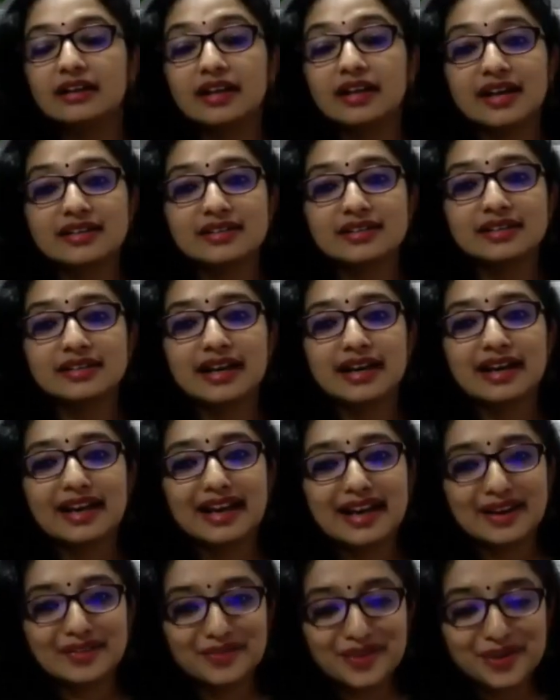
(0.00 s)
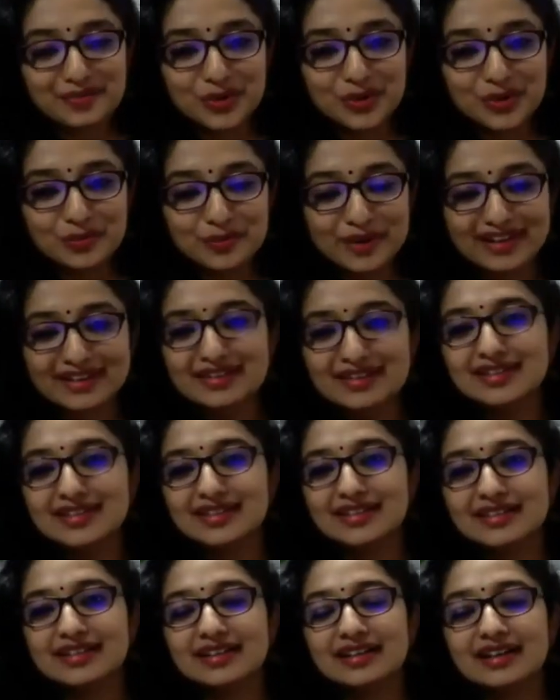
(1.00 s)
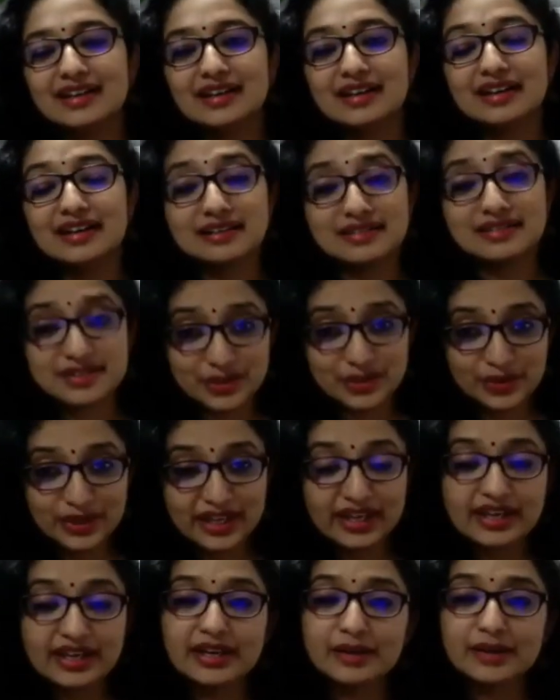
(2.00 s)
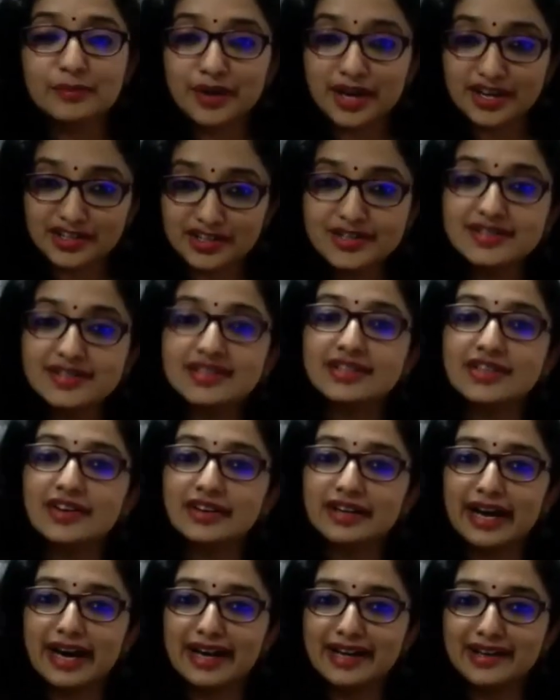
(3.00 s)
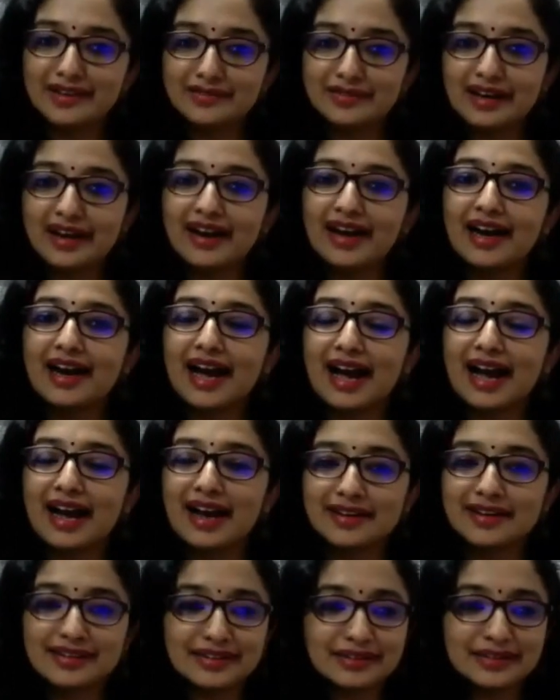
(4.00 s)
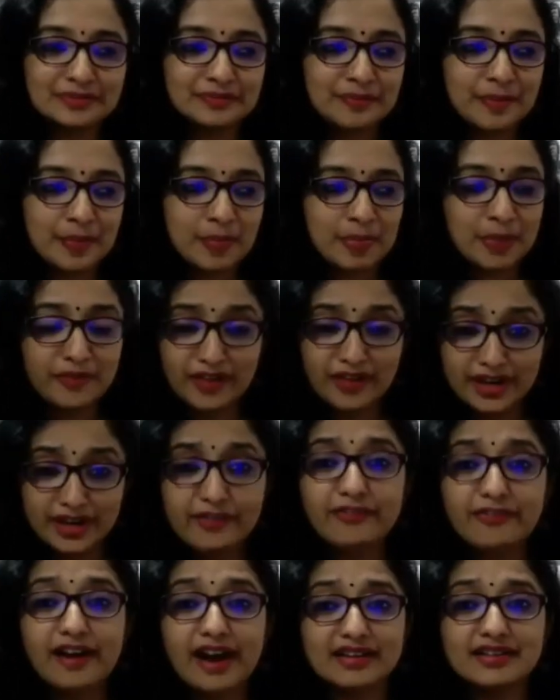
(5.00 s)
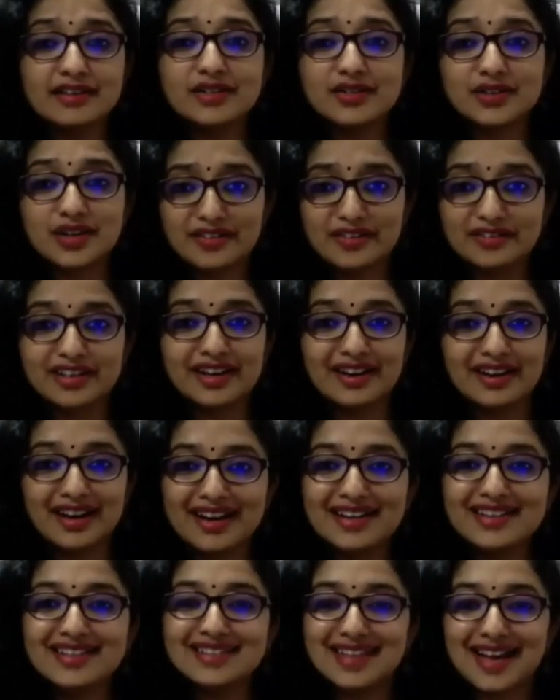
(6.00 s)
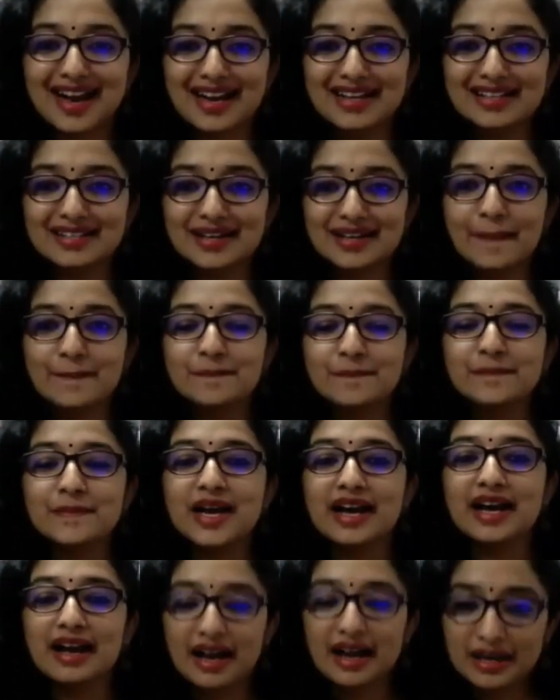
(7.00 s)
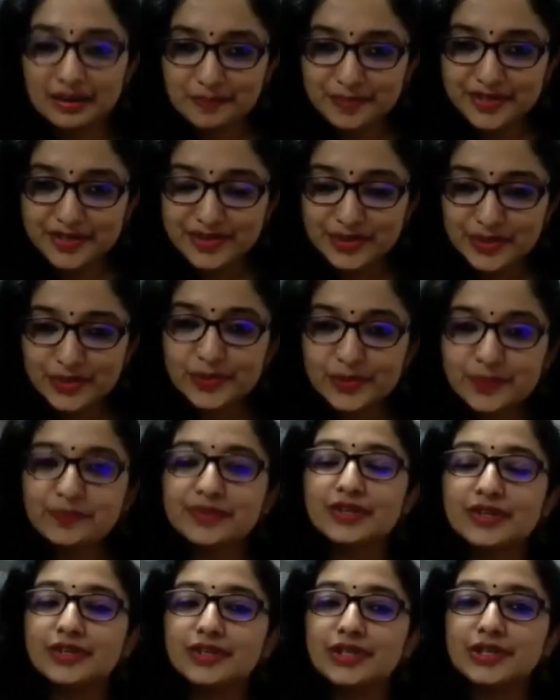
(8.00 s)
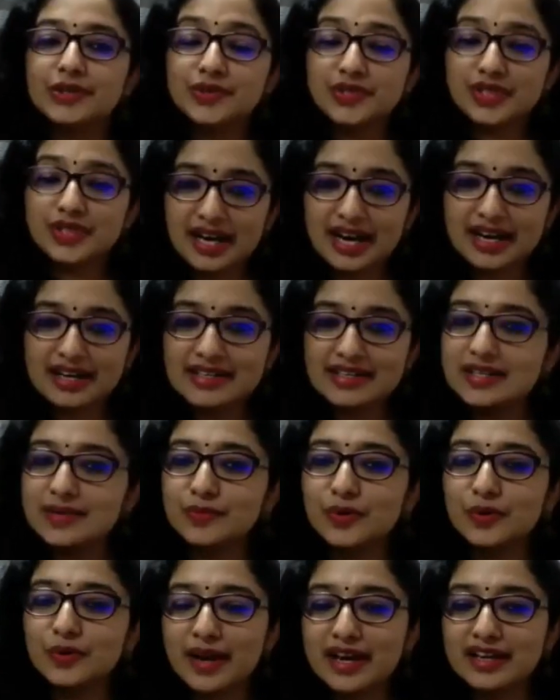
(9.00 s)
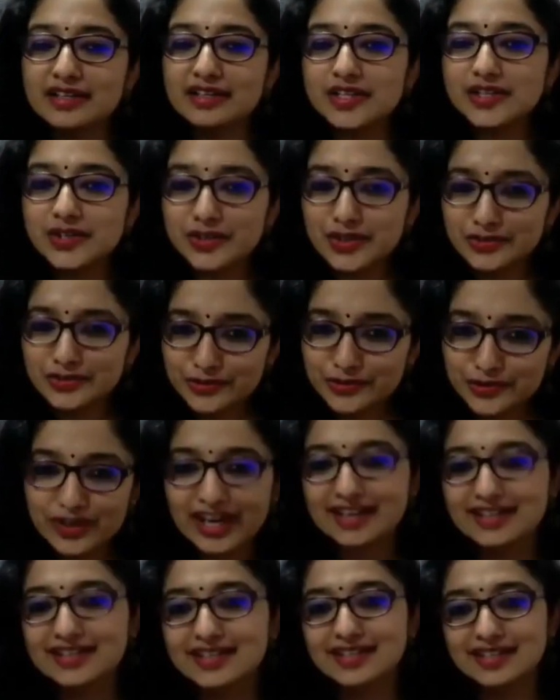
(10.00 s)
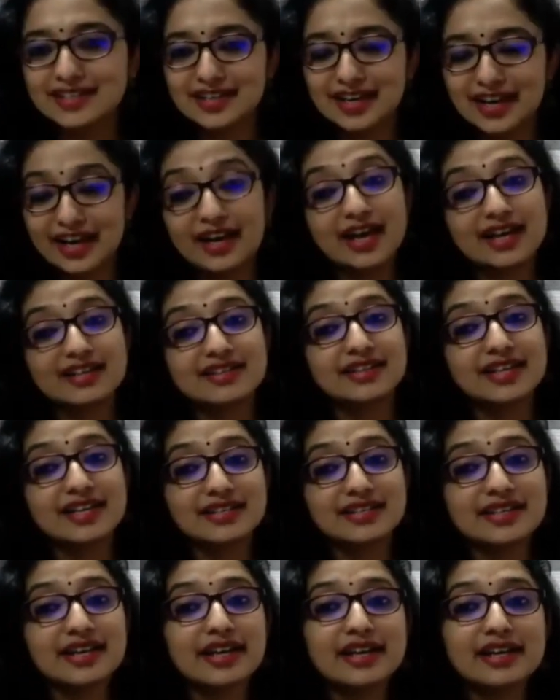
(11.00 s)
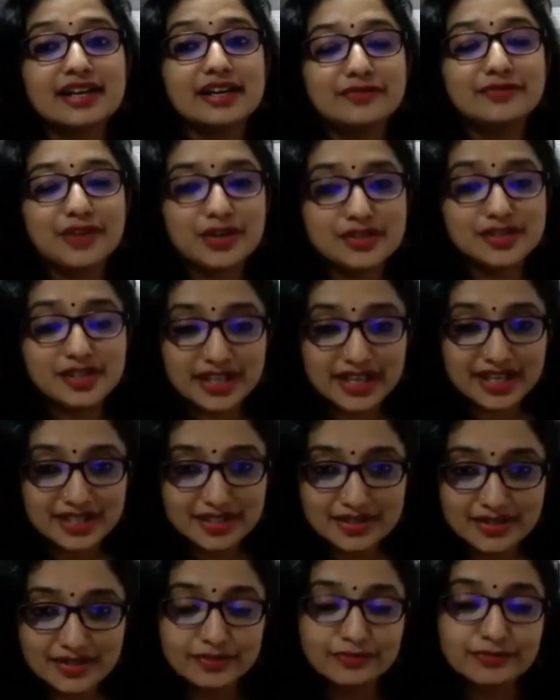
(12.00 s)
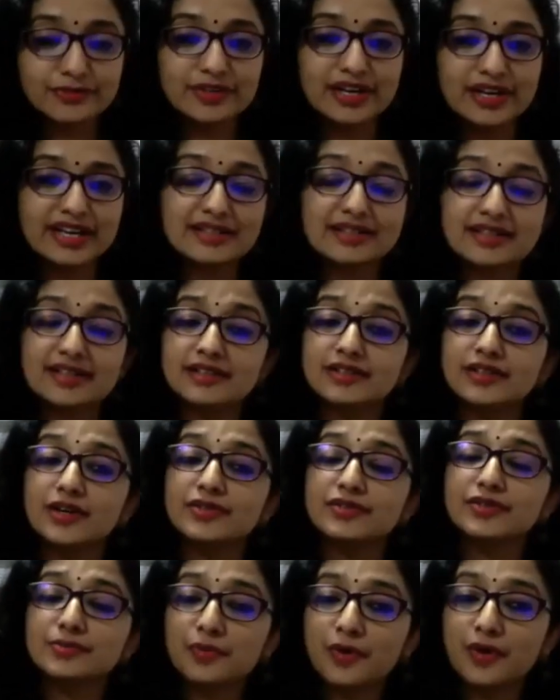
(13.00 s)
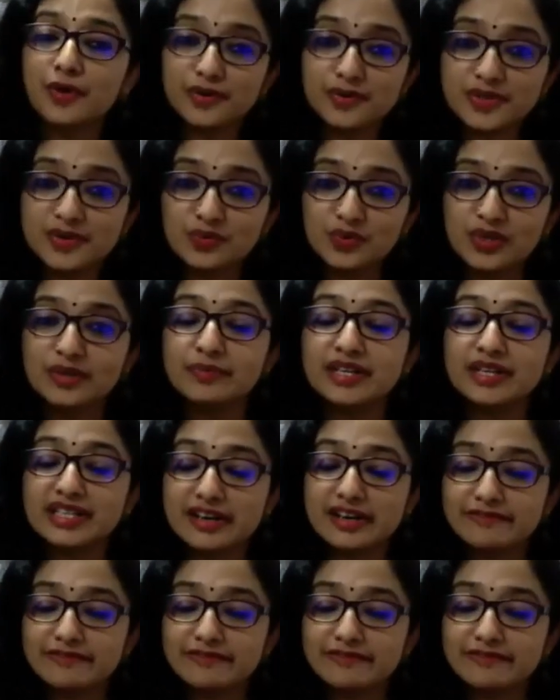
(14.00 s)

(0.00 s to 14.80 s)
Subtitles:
that every moment is unique and precious in your life, and the very fact that you have realized that helps you utilize the moments to the fullest. And as they say, live your todays to the fullest and your tomorrows will be